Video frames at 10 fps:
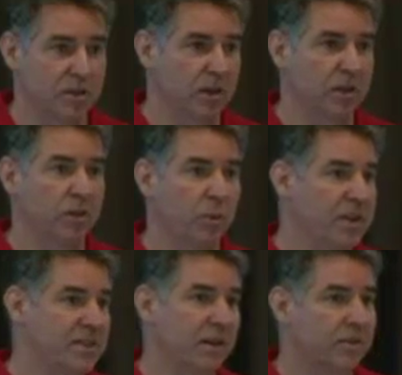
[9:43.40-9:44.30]
certainly on the
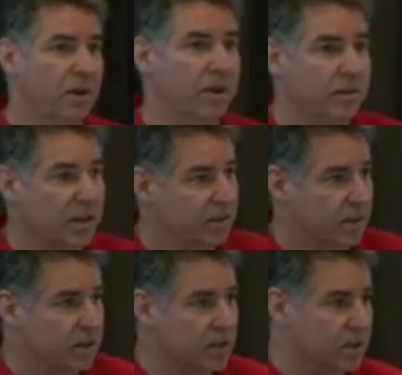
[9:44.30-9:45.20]
retail side of things
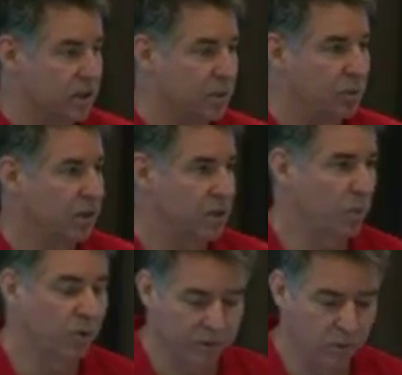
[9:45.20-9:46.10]
that are just the gym kids
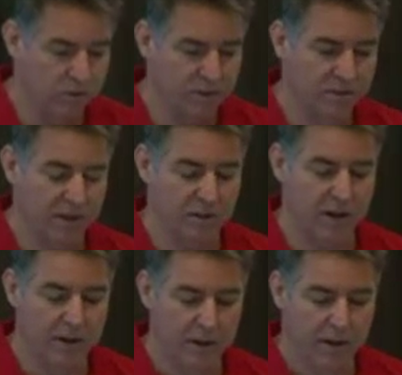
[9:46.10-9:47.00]
sports stores,
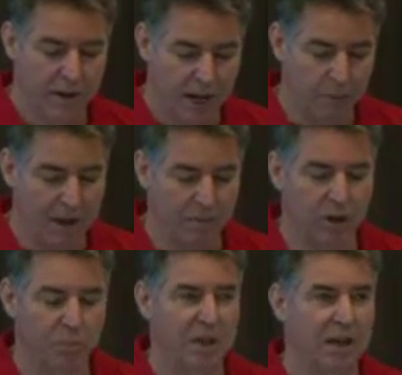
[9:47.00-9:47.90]
etc. And we have a
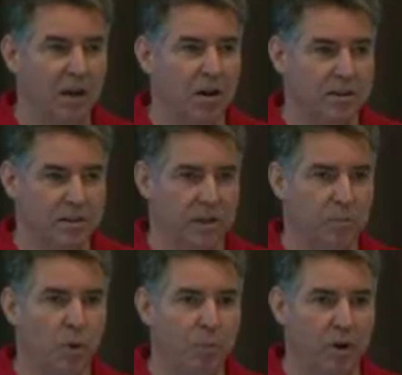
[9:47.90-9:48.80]
lot of bigger clients that are
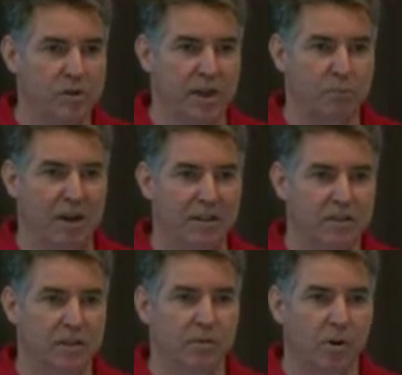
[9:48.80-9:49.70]
more project
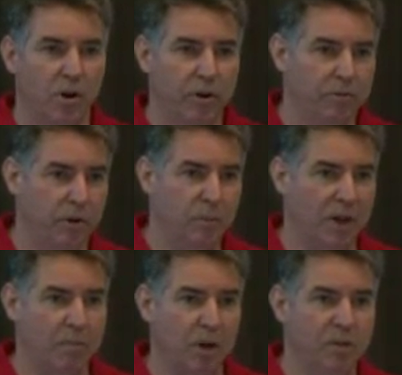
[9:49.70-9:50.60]
based that have grown from a
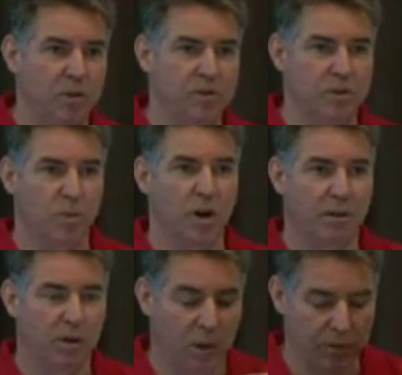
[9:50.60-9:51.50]
couple of users right
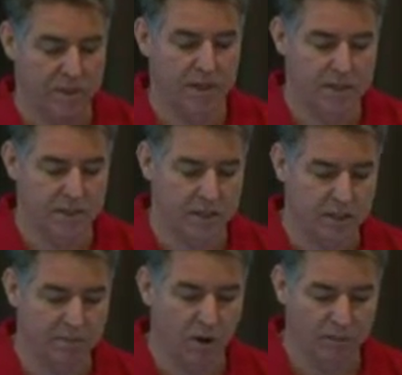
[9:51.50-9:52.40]
up, like we said, to
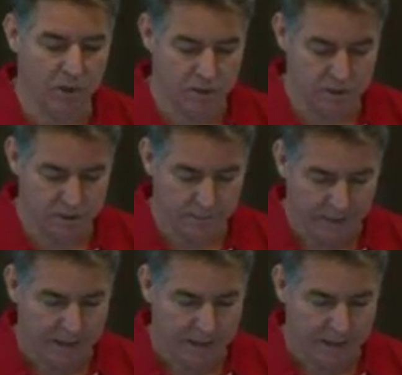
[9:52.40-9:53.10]
65 users.